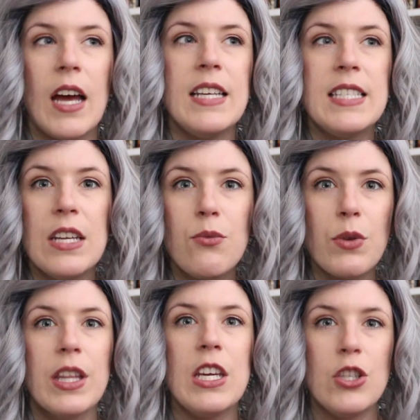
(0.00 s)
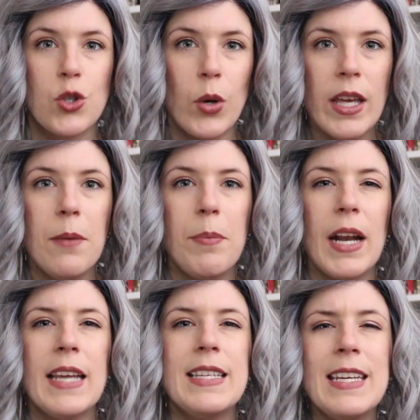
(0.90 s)
I did really enjoy it, but
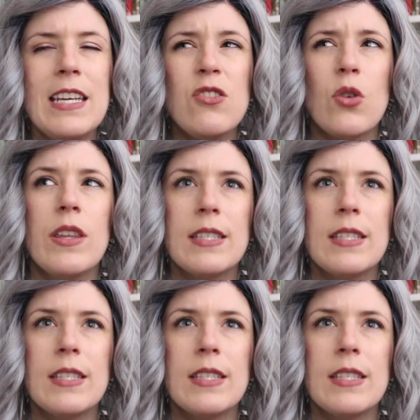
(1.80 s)
I didn't enjoy